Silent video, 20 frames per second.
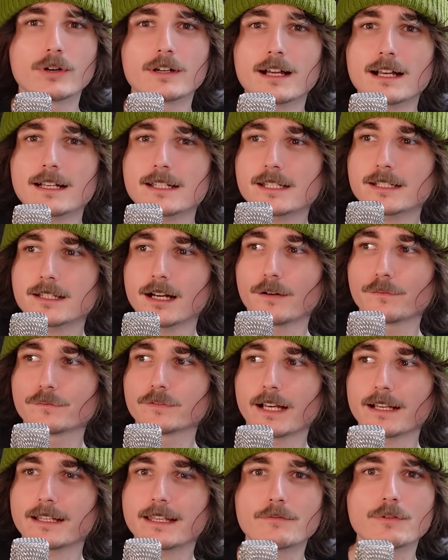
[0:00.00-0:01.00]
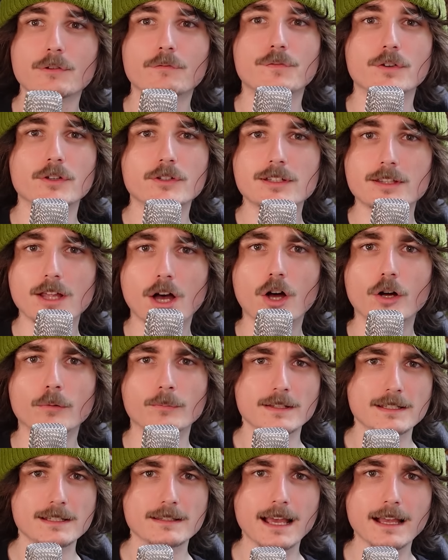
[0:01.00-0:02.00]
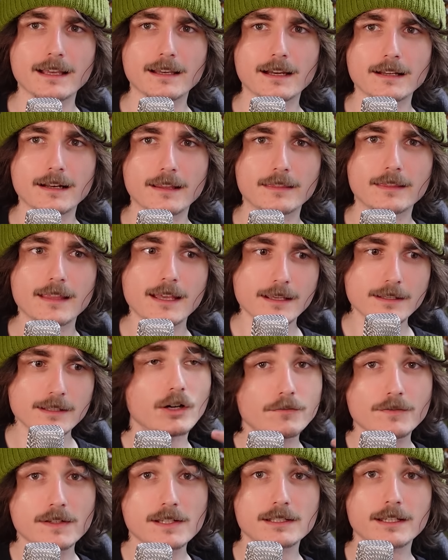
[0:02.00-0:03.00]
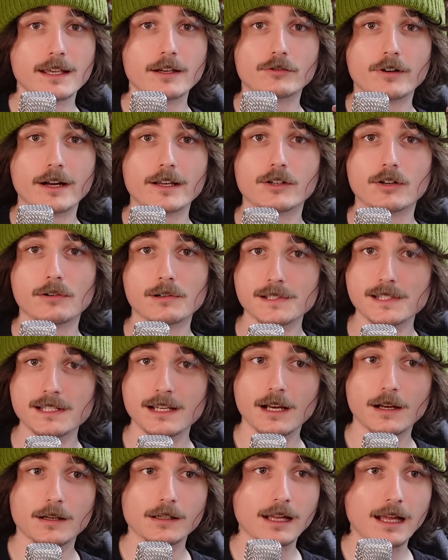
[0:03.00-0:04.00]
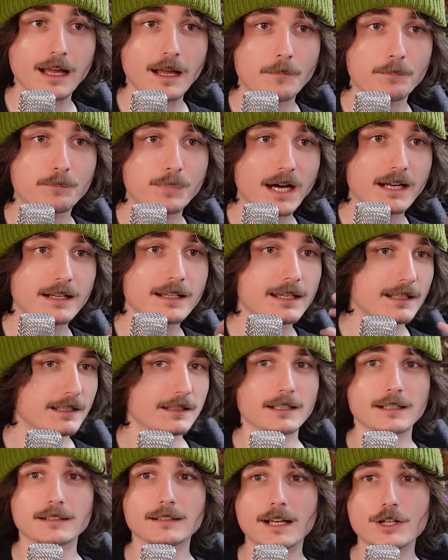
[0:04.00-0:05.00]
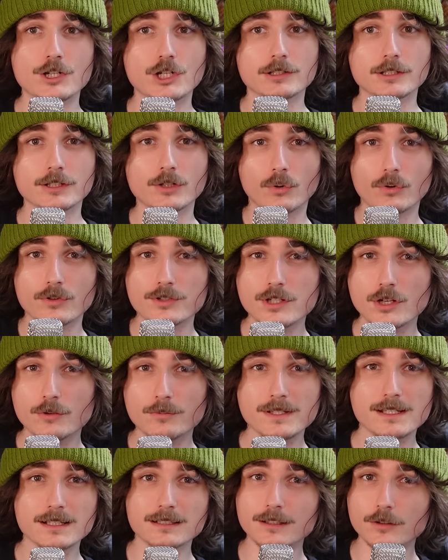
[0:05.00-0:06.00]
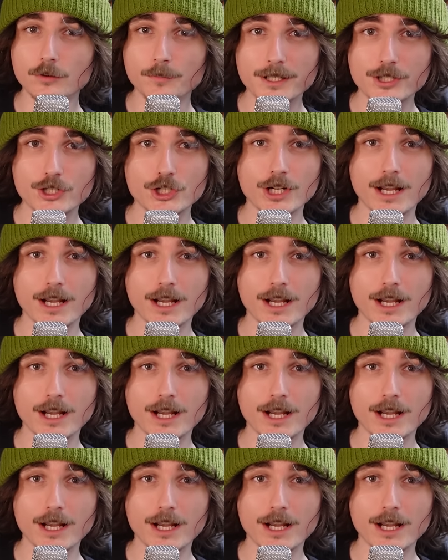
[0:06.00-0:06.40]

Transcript: organized stuff like giving food to the homeless and that kind of thing. Obviously a great cause, But it allegedly also was a little bit